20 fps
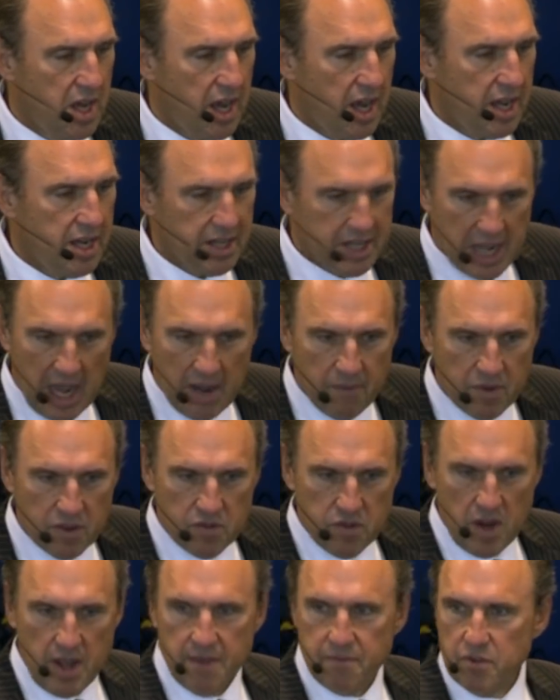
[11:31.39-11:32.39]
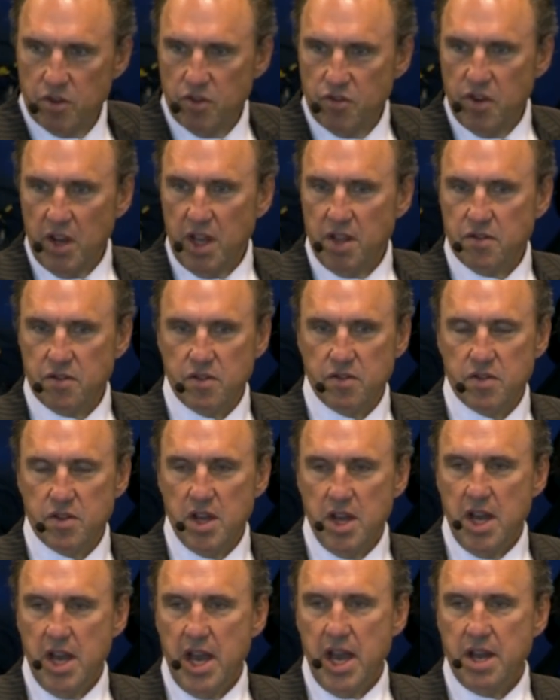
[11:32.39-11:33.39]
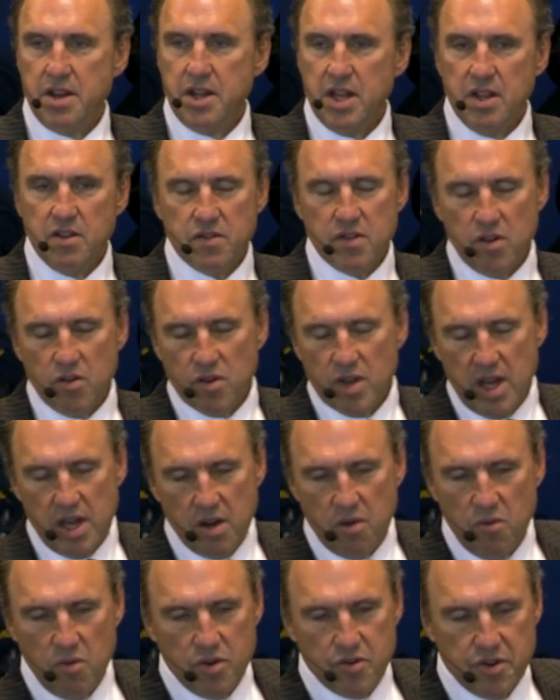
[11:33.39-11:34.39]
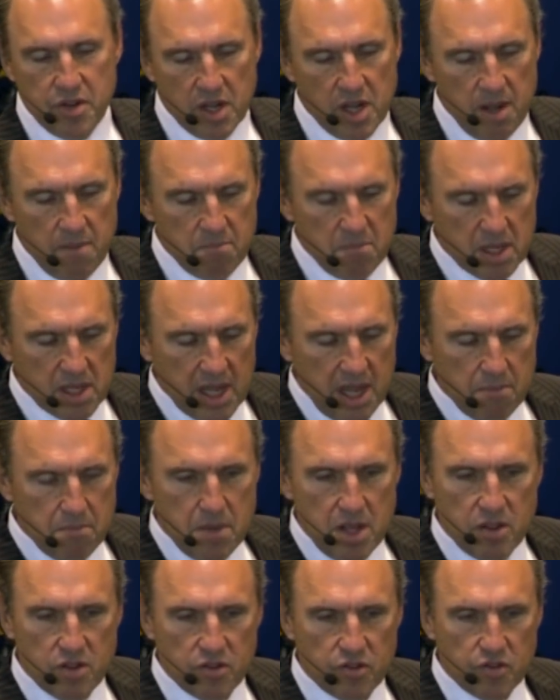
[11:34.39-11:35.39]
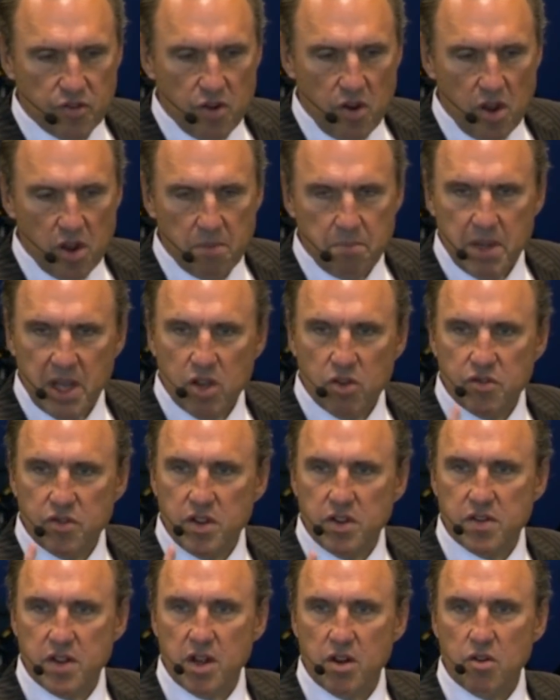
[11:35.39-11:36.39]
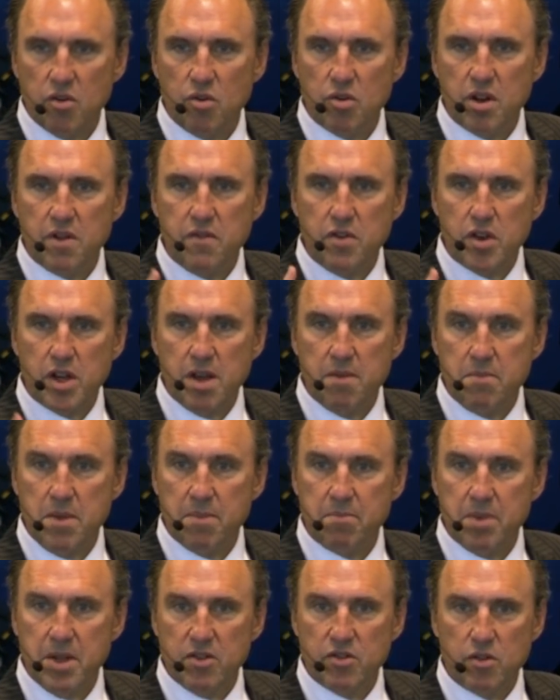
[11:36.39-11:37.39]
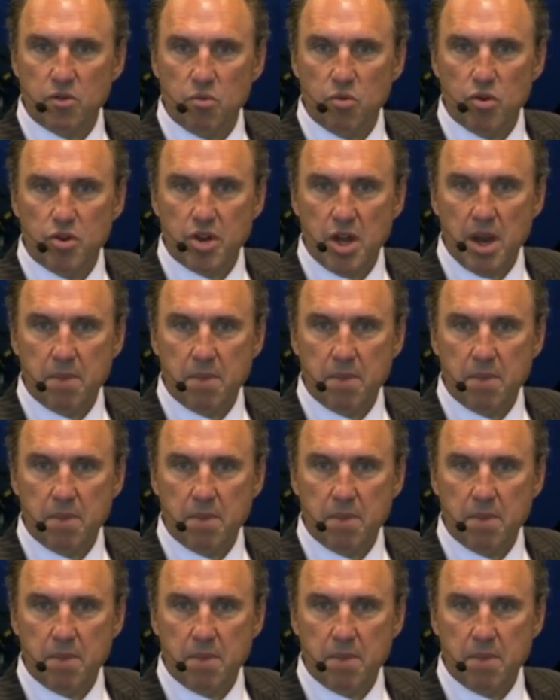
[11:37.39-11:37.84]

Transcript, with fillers: and gave his life to Jesus. And he said, Look, I don't want your gun, but give me the stock because he said, Lord, if you give me a piece of wood,